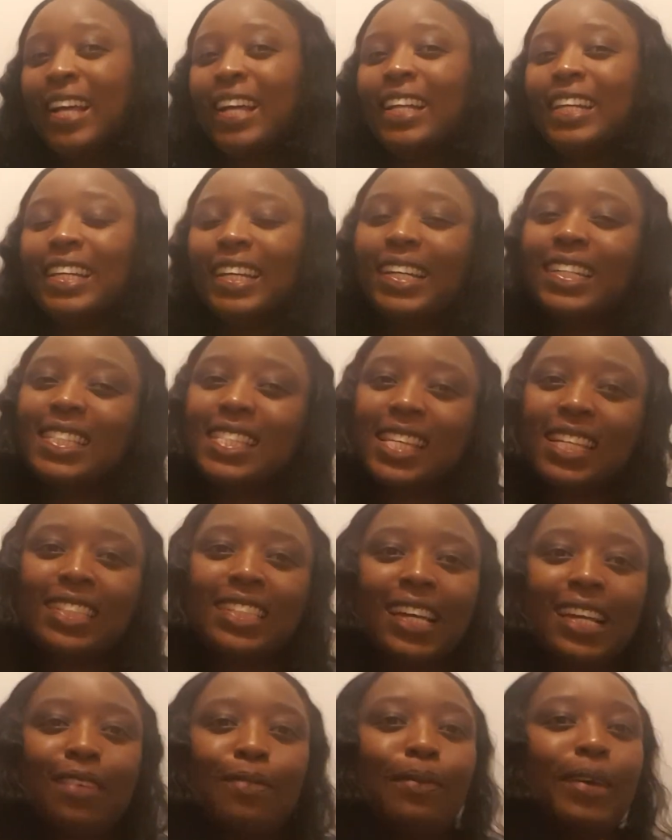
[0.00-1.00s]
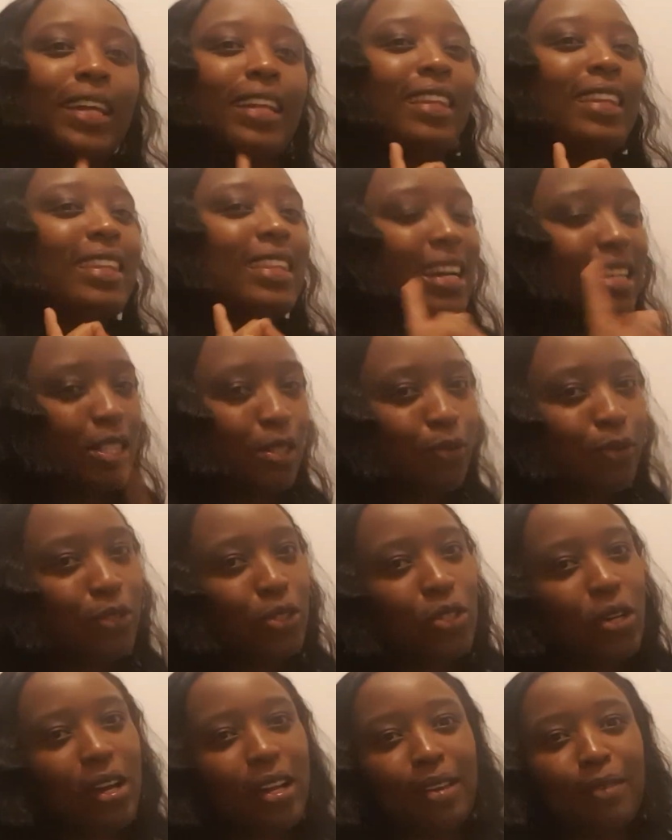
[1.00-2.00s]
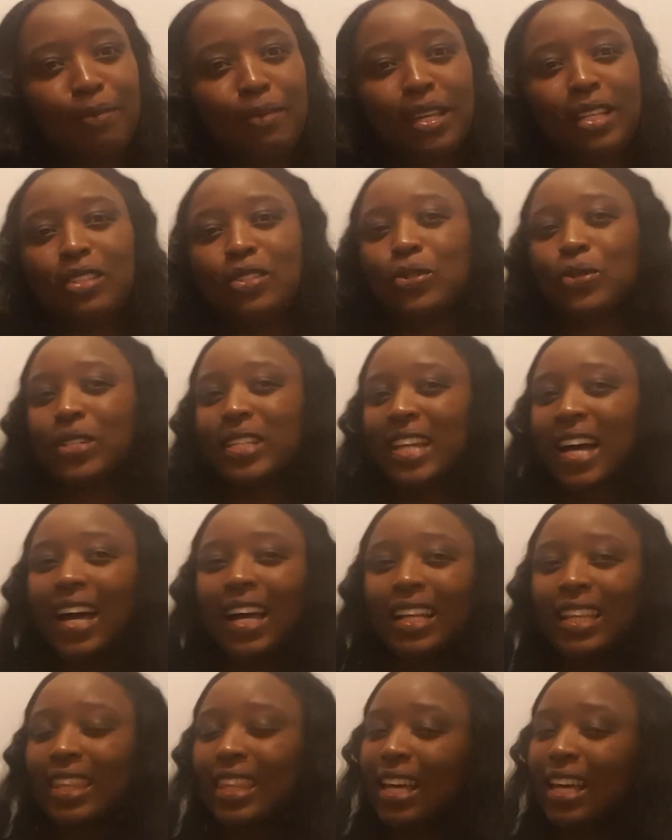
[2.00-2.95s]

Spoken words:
Ladies and gentlemen, thanks for joining me tonight.